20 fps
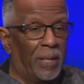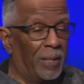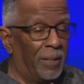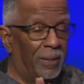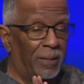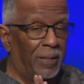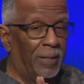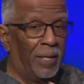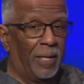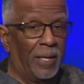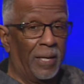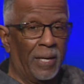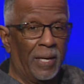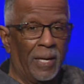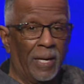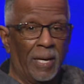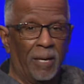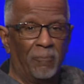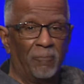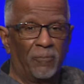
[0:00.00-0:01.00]

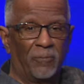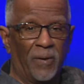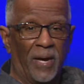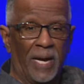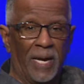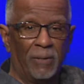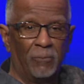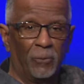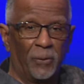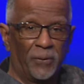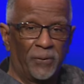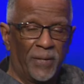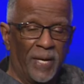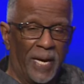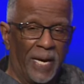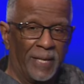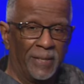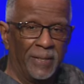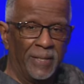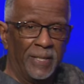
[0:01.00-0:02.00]
I'm fine with
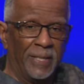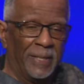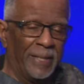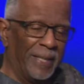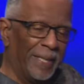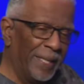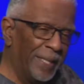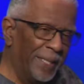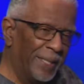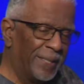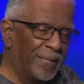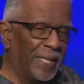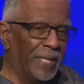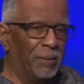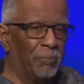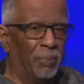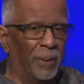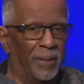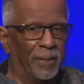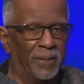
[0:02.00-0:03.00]
that.
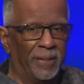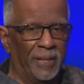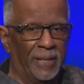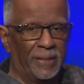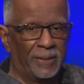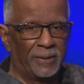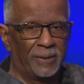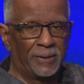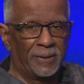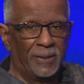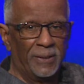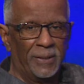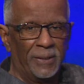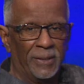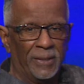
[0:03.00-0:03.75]
Anything but this.